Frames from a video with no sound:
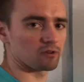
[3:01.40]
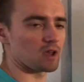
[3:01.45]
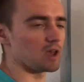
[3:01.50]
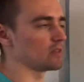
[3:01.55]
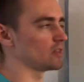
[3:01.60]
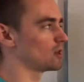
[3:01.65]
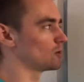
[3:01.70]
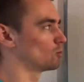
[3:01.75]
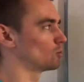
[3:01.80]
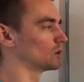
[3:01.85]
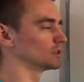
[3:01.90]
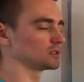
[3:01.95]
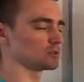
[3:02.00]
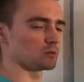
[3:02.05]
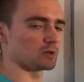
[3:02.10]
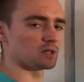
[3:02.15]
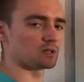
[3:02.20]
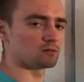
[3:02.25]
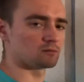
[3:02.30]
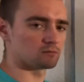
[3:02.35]
And then once
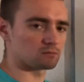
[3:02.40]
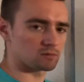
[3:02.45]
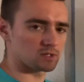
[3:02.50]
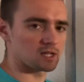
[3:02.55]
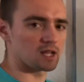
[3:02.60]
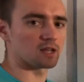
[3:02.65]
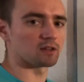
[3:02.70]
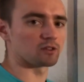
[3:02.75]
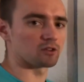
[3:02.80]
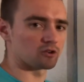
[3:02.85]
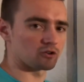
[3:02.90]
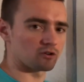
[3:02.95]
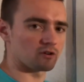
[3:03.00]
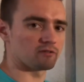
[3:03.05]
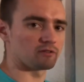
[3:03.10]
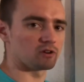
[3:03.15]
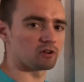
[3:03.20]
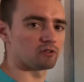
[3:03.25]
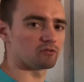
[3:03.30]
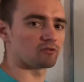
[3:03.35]
we take the
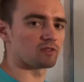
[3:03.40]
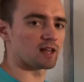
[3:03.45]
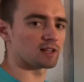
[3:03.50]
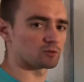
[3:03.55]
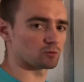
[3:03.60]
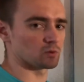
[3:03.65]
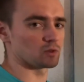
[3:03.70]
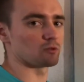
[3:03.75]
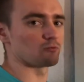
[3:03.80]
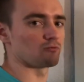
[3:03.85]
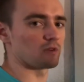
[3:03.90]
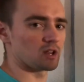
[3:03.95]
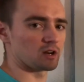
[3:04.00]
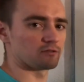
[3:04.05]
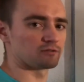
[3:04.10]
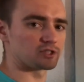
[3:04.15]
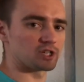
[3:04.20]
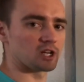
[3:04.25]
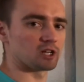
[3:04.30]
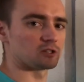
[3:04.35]
derivative, that's when the rate
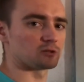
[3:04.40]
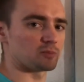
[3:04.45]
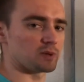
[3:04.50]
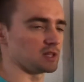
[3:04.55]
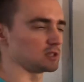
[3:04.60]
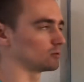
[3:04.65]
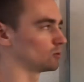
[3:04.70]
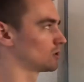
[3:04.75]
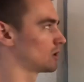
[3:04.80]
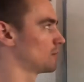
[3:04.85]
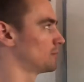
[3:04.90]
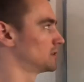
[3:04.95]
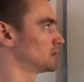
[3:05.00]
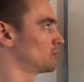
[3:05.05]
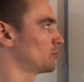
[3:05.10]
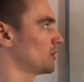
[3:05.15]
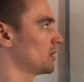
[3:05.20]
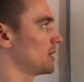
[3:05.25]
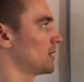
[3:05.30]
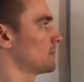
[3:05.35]
of change piece will come into
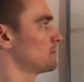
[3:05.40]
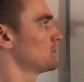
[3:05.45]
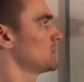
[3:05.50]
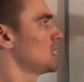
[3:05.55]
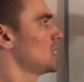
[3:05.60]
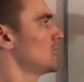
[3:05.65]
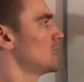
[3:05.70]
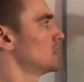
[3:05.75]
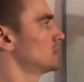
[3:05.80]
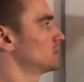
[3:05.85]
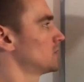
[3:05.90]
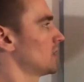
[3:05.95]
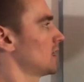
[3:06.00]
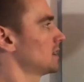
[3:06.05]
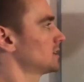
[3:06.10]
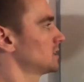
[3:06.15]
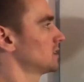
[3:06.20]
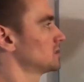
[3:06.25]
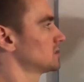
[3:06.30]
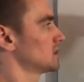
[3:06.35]
play. So
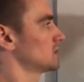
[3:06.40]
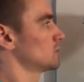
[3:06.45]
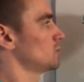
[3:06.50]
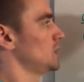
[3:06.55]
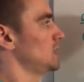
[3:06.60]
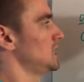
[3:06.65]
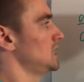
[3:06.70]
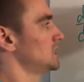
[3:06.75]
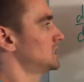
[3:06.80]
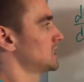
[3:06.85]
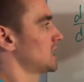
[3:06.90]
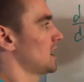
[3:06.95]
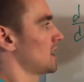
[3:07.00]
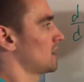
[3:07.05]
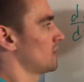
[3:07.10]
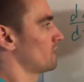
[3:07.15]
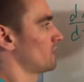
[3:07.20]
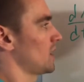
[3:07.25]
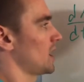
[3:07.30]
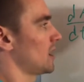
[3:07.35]
that tells us we need to
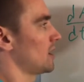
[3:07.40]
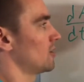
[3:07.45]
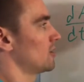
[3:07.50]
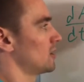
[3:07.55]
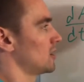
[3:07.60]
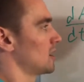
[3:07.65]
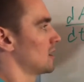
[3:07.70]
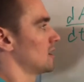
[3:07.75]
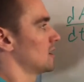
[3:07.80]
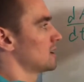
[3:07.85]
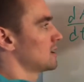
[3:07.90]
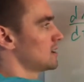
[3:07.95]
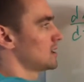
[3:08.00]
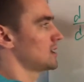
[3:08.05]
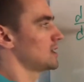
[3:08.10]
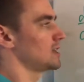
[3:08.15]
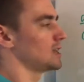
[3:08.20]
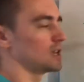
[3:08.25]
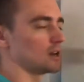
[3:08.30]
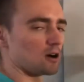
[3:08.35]
have area
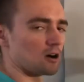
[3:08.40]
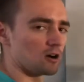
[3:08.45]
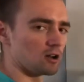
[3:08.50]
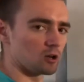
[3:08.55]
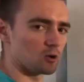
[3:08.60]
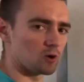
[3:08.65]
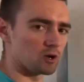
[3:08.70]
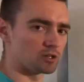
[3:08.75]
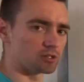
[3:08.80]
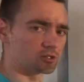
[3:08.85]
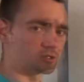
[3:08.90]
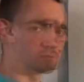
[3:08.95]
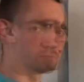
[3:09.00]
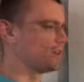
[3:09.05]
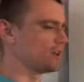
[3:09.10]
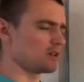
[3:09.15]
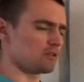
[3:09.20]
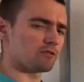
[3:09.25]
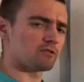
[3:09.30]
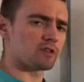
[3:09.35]
in our equation.
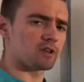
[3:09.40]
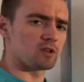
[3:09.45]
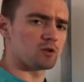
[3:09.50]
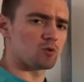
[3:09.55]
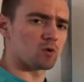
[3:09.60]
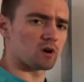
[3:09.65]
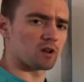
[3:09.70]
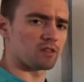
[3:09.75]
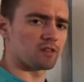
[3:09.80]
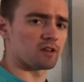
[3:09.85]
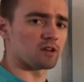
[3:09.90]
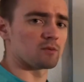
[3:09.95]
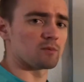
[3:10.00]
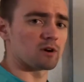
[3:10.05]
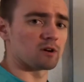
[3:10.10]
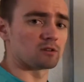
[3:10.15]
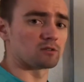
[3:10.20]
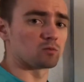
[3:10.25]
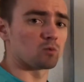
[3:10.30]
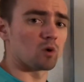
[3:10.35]
The other thing you want to think
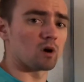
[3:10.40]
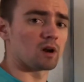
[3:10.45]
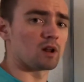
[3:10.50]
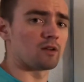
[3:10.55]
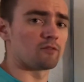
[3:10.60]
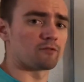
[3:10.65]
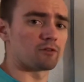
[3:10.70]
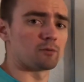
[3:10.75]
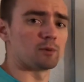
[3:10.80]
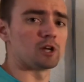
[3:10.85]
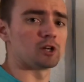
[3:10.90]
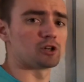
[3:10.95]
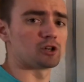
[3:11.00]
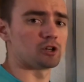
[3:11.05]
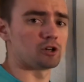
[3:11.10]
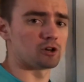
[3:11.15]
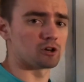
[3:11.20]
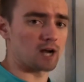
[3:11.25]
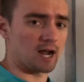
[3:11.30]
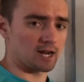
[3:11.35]
about is what information
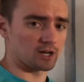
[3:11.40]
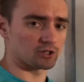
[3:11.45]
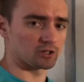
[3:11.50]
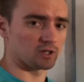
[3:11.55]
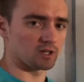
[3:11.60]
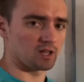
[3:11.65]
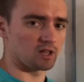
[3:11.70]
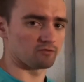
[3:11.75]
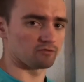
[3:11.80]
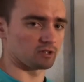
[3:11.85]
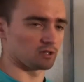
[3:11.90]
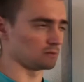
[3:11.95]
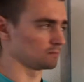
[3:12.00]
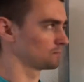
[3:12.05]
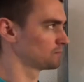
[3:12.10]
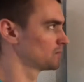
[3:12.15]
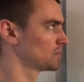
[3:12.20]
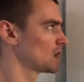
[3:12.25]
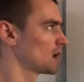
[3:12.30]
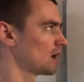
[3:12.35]
you're actually given.
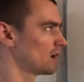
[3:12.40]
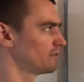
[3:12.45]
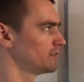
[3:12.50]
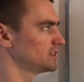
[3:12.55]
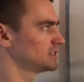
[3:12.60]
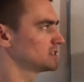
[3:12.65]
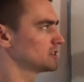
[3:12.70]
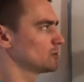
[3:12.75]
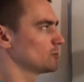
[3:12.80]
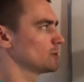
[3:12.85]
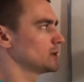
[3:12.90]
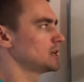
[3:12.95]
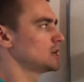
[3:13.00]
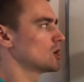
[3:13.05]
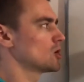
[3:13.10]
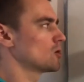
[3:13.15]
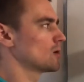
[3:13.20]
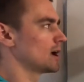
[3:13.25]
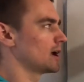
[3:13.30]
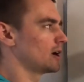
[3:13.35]
Obviously, we
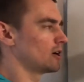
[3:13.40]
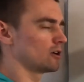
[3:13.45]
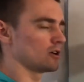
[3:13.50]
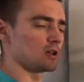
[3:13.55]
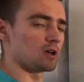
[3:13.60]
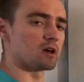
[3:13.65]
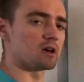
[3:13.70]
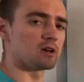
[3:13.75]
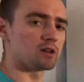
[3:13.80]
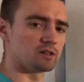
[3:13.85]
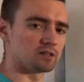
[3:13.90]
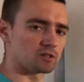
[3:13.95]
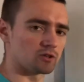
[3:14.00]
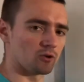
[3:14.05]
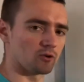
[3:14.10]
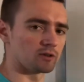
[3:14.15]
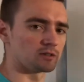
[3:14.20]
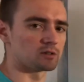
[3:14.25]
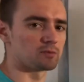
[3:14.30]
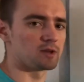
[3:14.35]
know area is
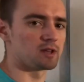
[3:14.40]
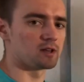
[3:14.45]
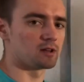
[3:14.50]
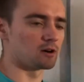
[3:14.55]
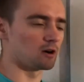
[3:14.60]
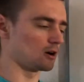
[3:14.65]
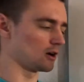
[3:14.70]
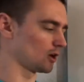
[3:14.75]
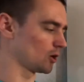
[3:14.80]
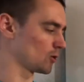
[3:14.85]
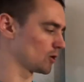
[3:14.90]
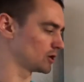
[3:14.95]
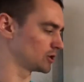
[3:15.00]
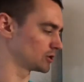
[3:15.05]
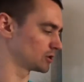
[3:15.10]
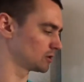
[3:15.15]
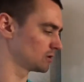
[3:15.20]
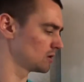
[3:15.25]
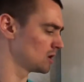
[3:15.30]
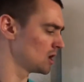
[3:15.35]
going to be in our
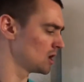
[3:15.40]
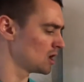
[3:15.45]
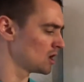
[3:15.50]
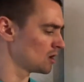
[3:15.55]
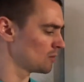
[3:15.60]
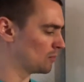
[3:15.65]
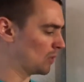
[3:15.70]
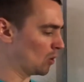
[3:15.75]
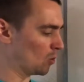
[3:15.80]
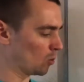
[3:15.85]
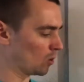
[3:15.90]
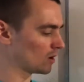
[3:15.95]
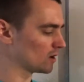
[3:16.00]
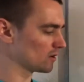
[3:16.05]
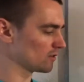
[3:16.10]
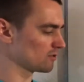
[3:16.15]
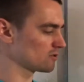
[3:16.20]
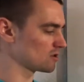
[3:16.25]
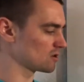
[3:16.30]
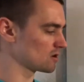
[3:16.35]
equation, but what
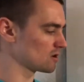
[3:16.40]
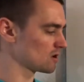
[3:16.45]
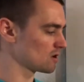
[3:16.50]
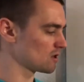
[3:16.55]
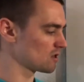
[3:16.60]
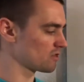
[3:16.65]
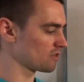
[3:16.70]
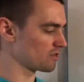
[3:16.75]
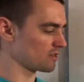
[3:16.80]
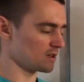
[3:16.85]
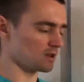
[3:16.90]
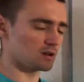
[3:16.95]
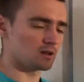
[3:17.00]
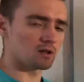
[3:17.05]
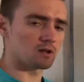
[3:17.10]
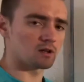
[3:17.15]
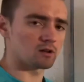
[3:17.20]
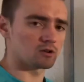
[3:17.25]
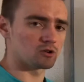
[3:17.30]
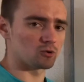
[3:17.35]
other
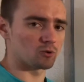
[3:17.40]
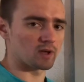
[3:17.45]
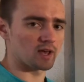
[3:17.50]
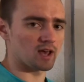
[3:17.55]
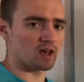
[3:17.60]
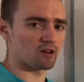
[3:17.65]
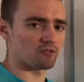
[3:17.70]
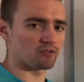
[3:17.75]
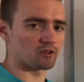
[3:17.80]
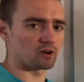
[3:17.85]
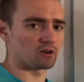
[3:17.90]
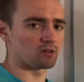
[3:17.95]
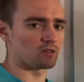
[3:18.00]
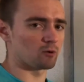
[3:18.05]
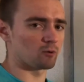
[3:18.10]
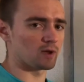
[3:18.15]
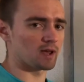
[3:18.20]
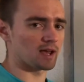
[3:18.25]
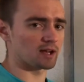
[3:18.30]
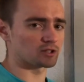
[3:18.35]
thing do we have here that
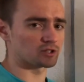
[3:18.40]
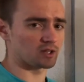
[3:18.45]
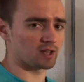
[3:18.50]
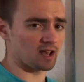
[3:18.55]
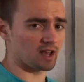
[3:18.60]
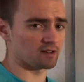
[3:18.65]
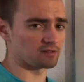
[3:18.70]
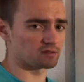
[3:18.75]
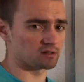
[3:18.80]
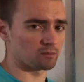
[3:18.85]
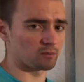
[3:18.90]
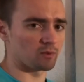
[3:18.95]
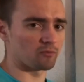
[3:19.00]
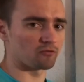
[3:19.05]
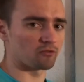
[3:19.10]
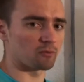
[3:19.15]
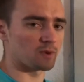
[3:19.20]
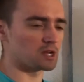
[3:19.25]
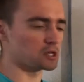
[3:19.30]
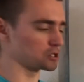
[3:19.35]
we actually have some
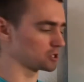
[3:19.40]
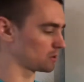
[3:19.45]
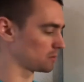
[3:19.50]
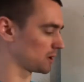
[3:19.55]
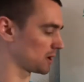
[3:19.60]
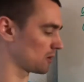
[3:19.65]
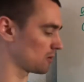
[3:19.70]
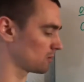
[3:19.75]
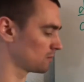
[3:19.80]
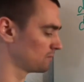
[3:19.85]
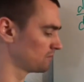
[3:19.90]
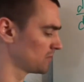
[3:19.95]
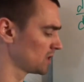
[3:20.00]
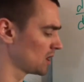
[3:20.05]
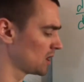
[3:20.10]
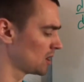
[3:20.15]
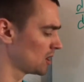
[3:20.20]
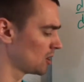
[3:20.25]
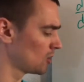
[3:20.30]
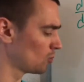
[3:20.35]
information about?
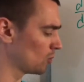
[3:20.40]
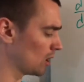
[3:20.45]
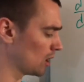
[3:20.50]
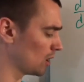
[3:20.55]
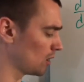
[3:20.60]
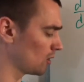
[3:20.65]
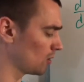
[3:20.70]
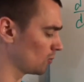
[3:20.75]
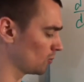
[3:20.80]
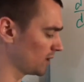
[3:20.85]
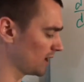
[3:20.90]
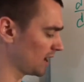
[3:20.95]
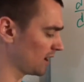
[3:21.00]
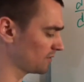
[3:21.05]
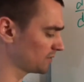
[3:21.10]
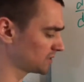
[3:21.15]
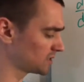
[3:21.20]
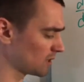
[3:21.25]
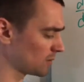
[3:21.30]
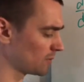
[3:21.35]
Well, we
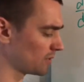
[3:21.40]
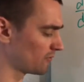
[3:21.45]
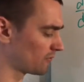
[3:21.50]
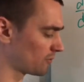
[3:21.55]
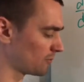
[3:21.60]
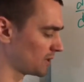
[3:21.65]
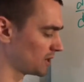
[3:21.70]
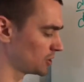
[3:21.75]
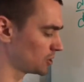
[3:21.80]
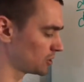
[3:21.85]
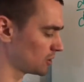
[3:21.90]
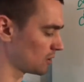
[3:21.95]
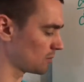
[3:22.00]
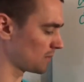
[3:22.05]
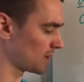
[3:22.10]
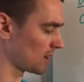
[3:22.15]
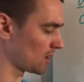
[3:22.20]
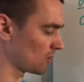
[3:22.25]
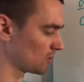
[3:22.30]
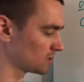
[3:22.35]
have some information
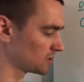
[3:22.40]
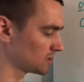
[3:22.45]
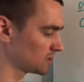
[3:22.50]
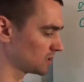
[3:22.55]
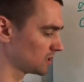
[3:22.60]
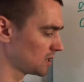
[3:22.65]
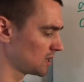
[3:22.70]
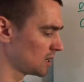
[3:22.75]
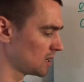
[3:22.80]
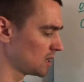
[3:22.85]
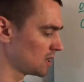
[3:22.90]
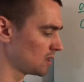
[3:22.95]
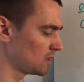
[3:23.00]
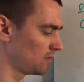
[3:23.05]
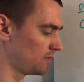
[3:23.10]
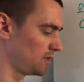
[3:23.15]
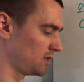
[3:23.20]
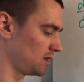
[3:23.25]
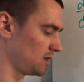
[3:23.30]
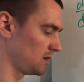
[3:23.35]
about
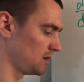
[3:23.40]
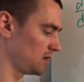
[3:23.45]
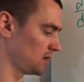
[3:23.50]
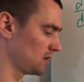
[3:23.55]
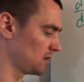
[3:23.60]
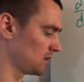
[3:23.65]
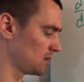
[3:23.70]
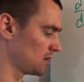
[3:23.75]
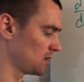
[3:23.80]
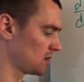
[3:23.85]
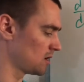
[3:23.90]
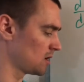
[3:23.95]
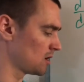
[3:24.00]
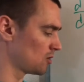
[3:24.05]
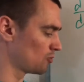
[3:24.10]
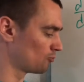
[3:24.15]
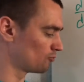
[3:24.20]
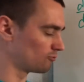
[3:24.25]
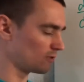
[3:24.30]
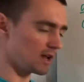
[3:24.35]
the
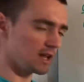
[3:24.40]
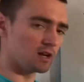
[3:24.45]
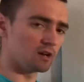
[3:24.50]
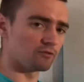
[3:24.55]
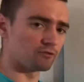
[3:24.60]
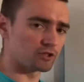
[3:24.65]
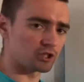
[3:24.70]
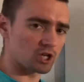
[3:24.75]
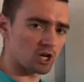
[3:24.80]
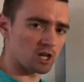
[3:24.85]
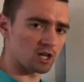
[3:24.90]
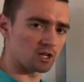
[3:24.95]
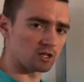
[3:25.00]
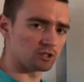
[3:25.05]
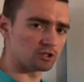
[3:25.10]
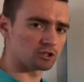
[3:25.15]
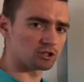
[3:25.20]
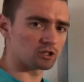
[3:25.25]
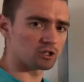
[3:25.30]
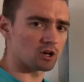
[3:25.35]
rate of
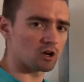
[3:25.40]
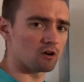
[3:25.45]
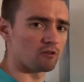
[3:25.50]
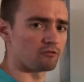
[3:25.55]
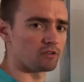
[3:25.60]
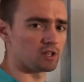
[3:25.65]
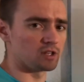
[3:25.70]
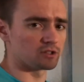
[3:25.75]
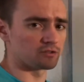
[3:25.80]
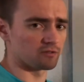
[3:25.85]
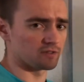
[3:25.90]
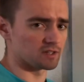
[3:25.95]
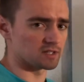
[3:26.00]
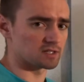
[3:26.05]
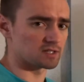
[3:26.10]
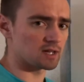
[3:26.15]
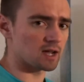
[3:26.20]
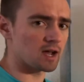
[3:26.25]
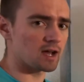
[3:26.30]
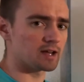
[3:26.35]
change of each of the
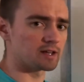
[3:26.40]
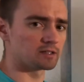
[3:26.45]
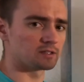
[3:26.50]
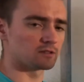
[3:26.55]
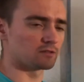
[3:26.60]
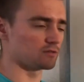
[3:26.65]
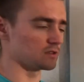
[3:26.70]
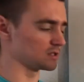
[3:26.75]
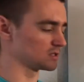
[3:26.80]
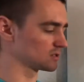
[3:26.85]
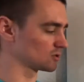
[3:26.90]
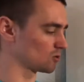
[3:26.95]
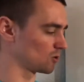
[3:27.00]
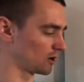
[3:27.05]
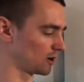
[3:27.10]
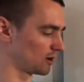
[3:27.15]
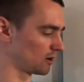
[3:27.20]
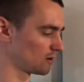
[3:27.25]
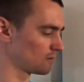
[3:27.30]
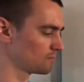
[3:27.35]
sides of this
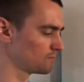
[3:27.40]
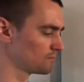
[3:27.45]
square.